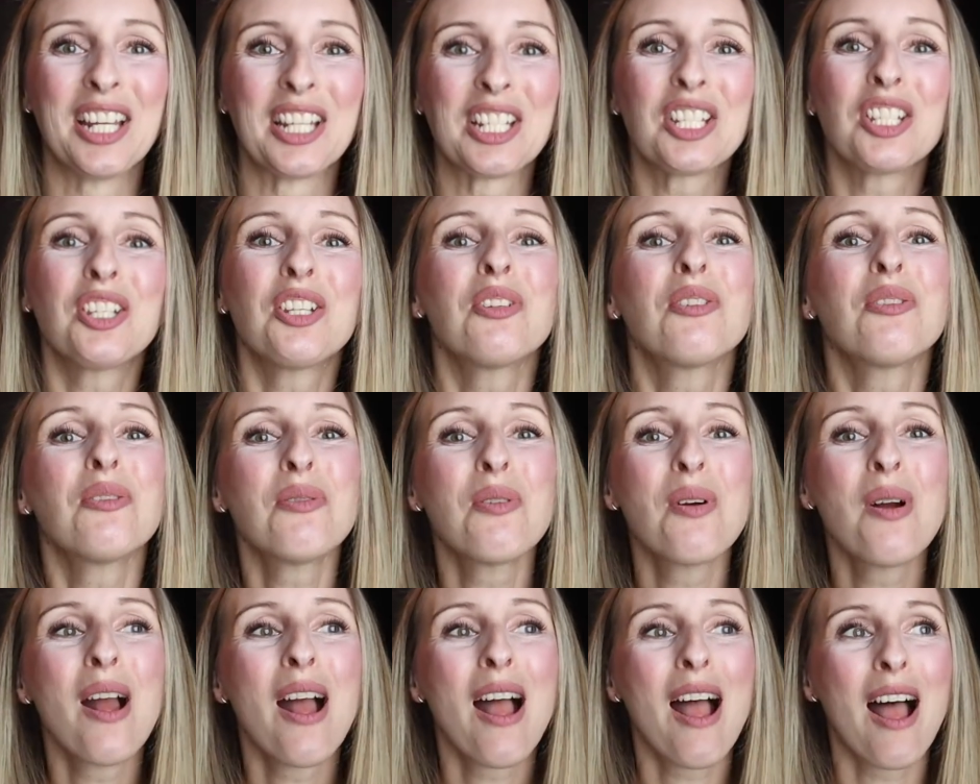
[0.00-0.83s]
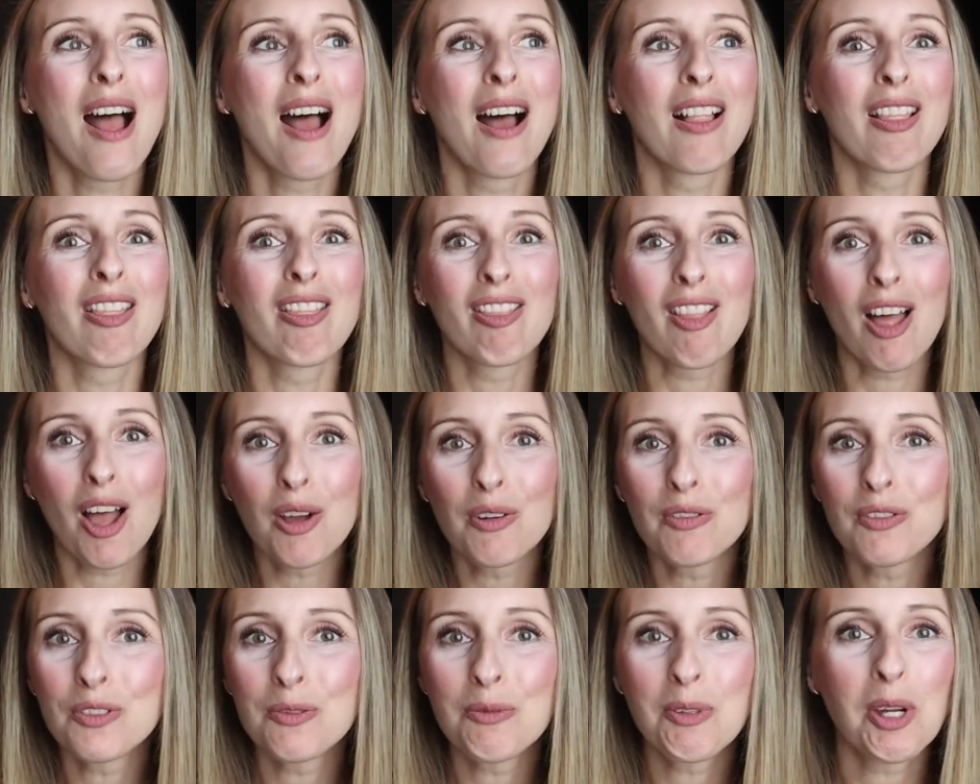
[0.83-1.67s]
You
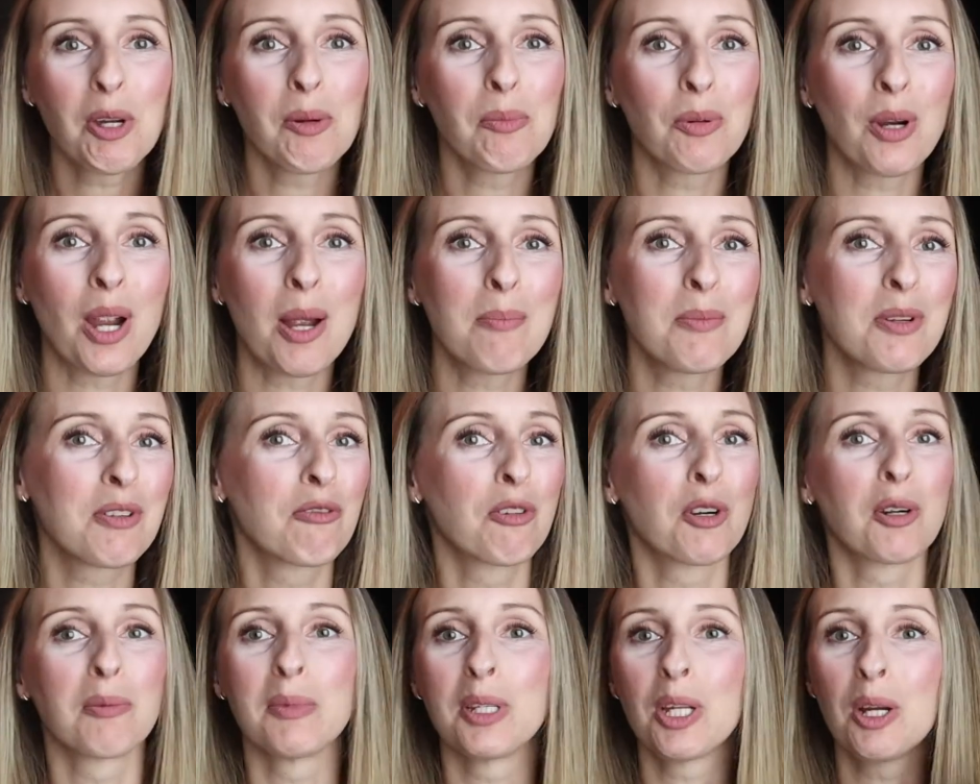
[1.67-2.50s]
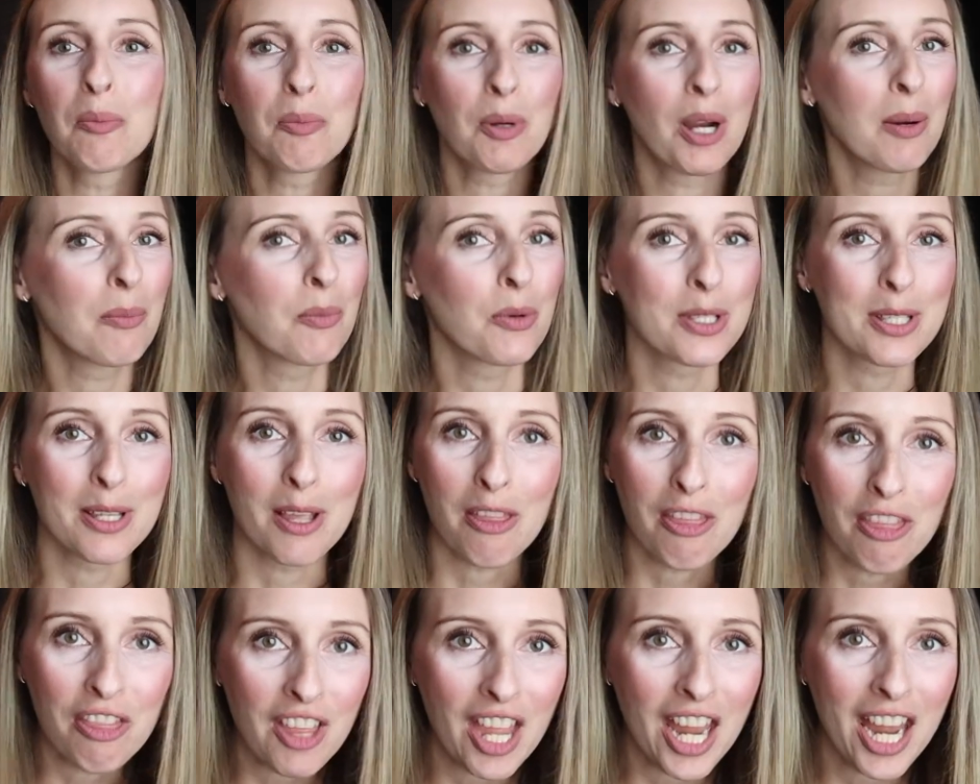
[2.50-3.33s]
loved meal prep before meal prep was
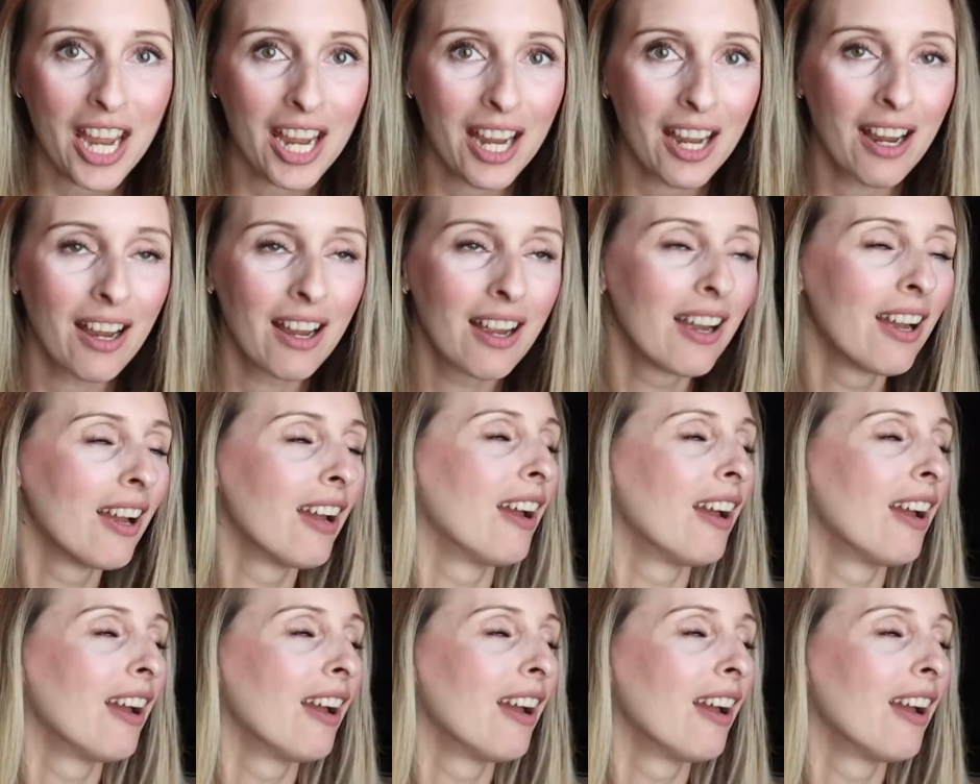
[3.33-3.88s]
a thing.